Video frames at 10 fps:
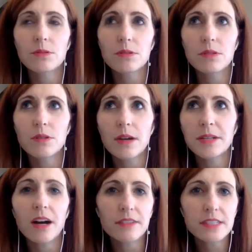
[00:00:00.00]
I mean,
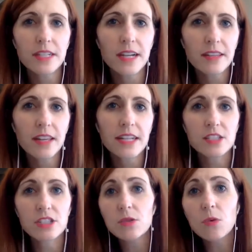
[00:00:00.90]
obviously I'd like to
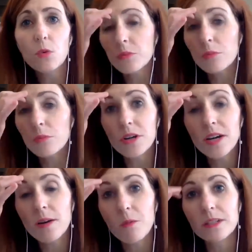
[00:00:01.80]
just order more
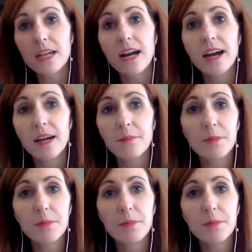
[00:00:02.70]
at one time.